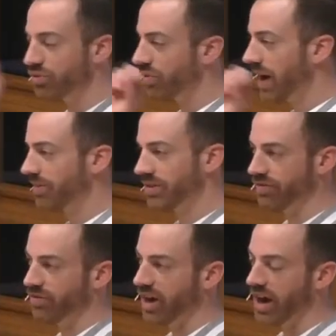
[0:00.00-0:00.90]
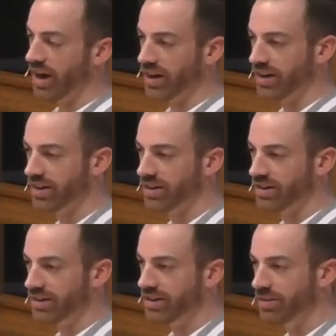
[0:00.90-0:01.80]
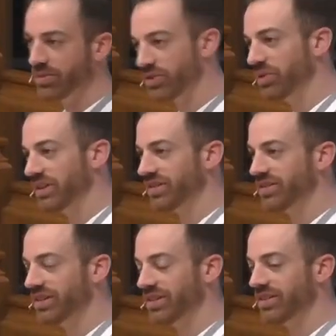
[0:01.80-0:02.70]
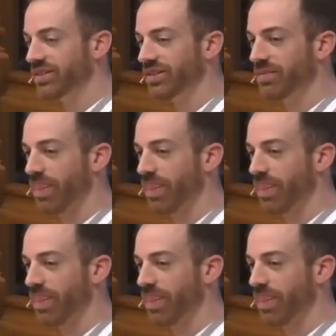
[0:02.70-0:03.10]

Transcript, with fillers: dropped a fry in between the seats.